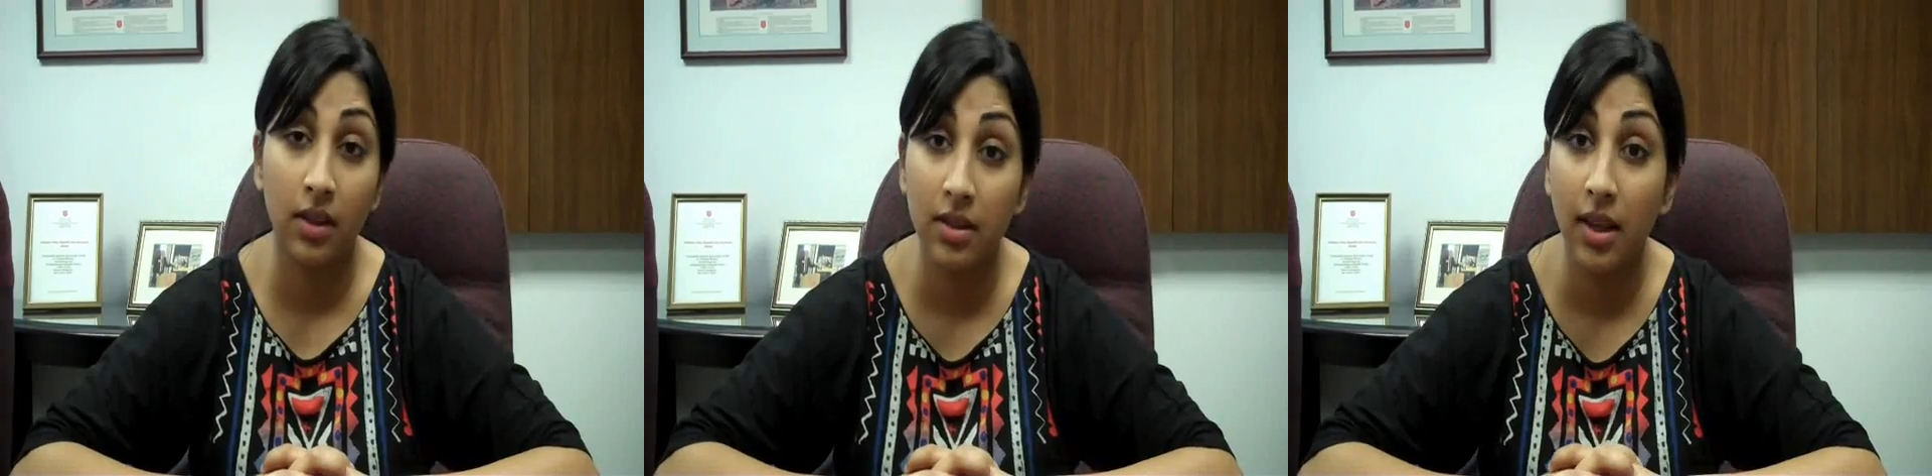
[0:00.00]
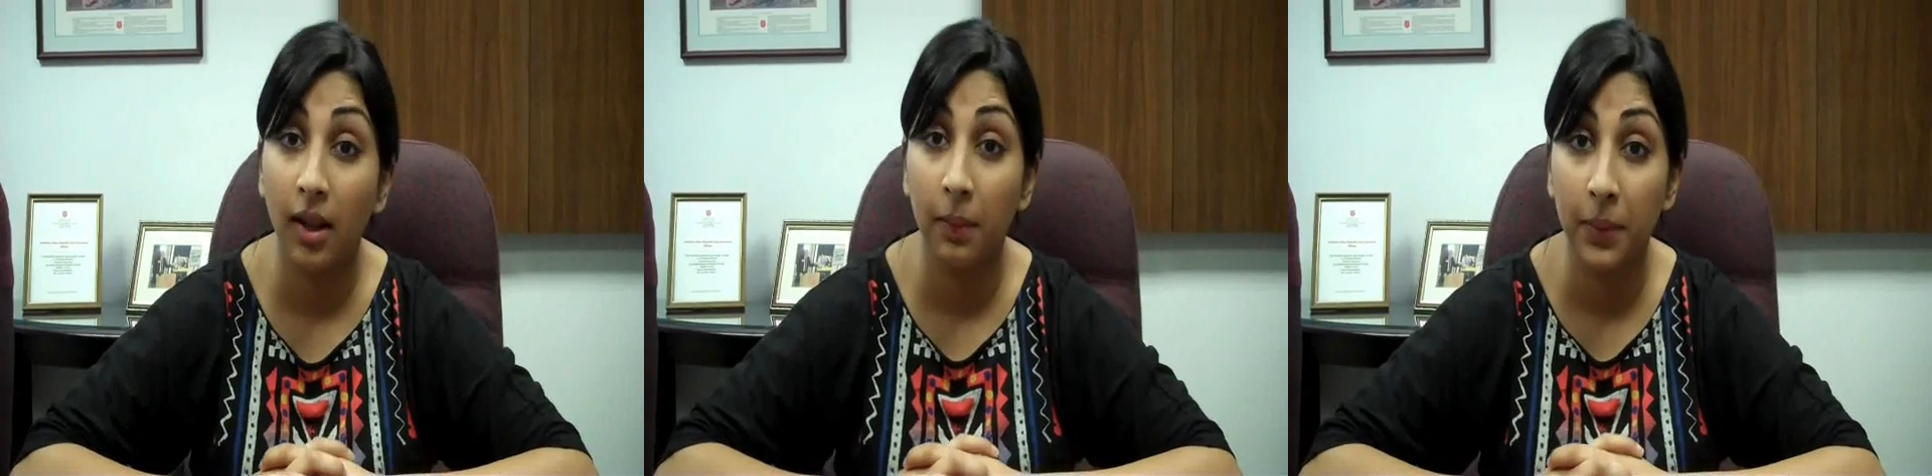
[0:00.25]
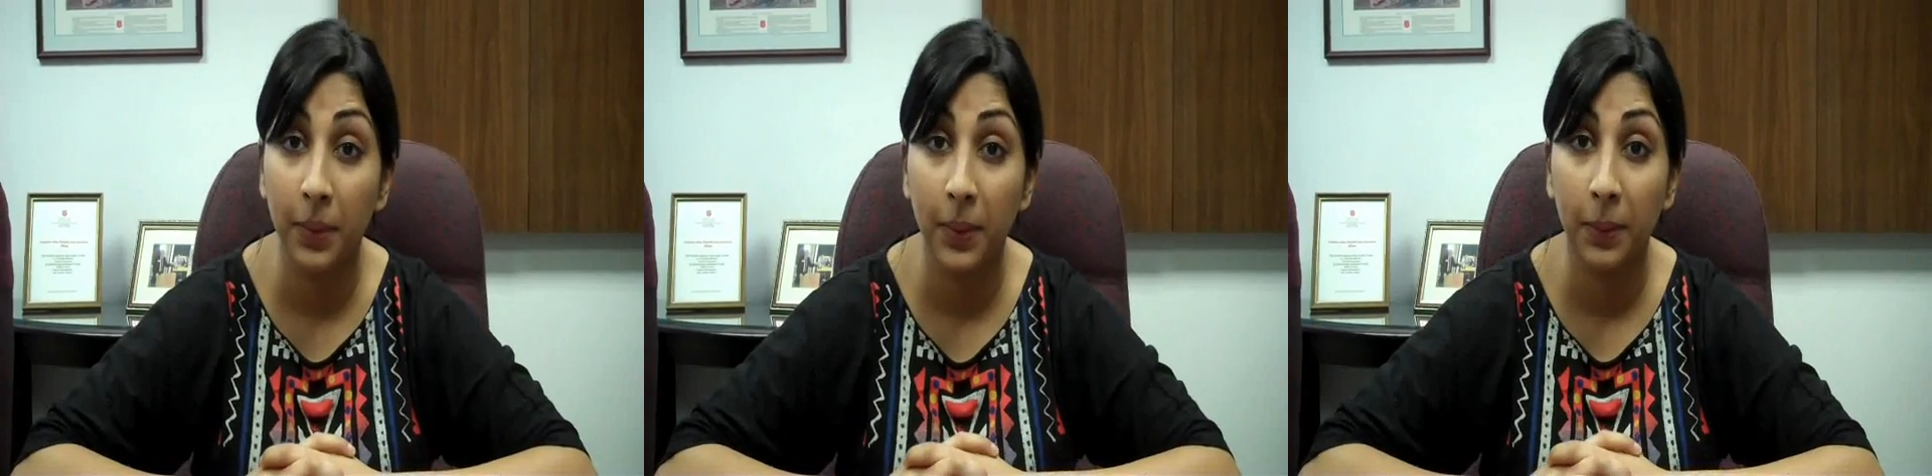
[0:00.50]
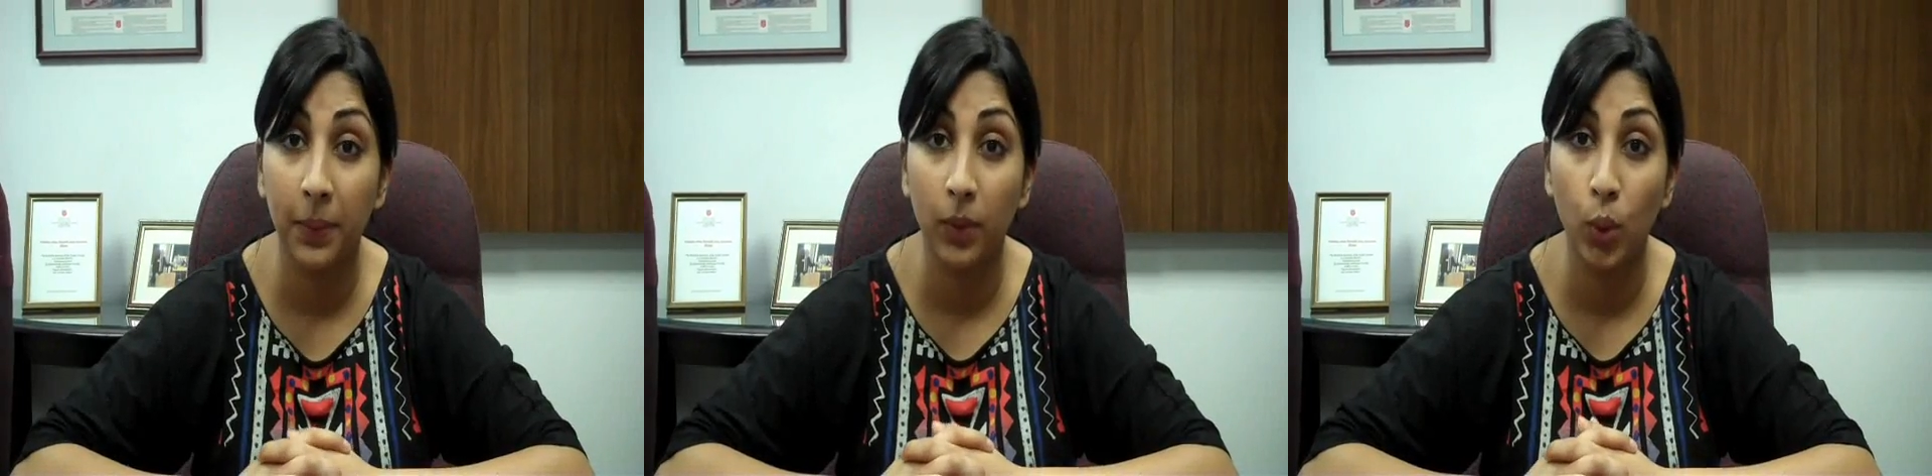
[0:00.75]
does help
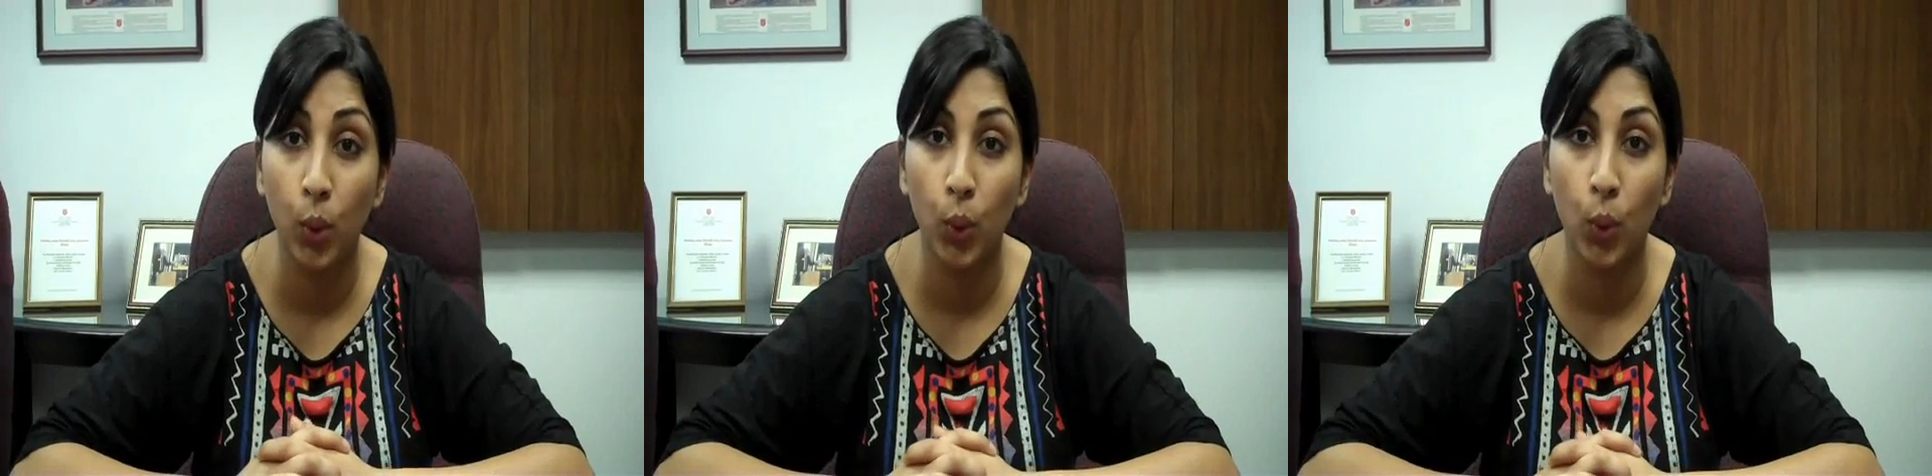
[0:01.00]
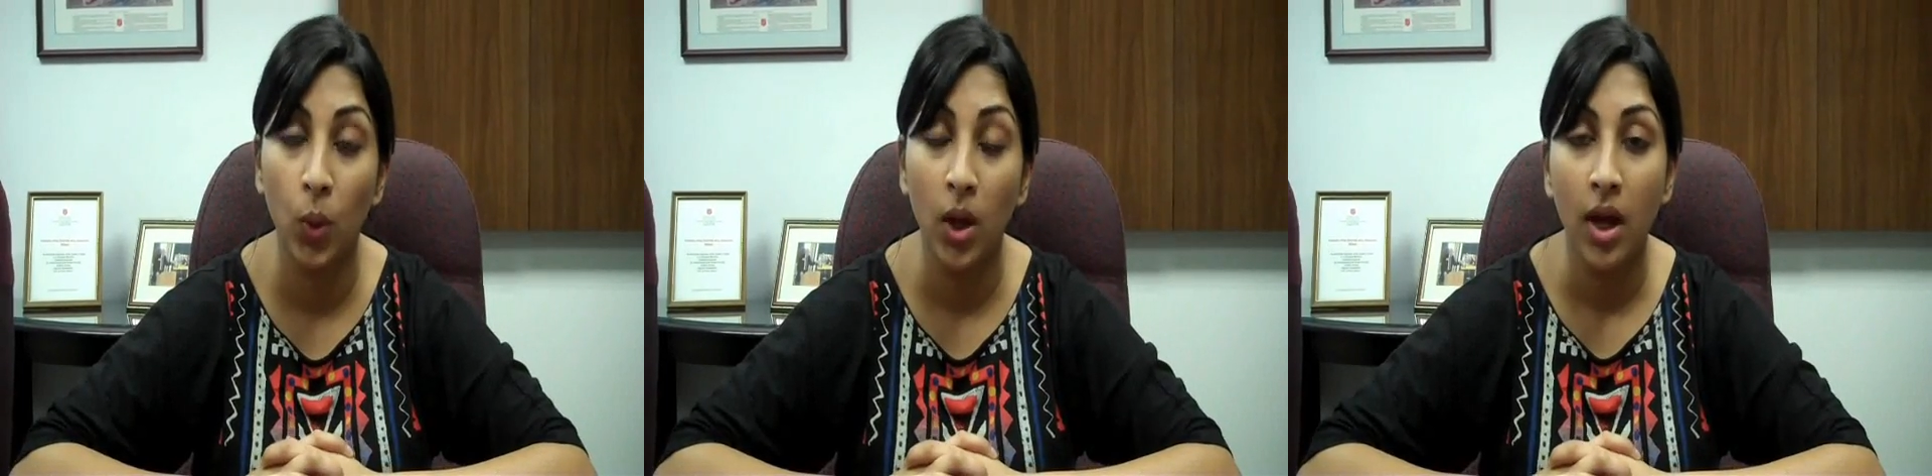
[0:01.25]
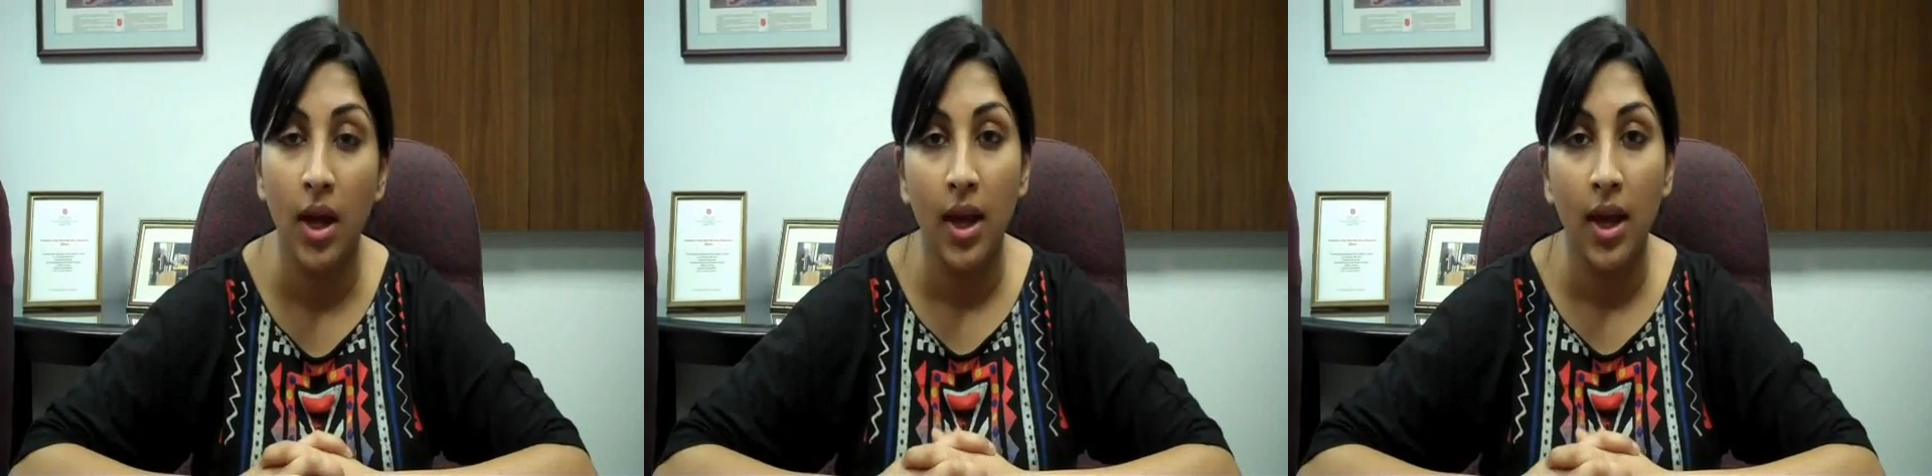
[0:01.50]
the people who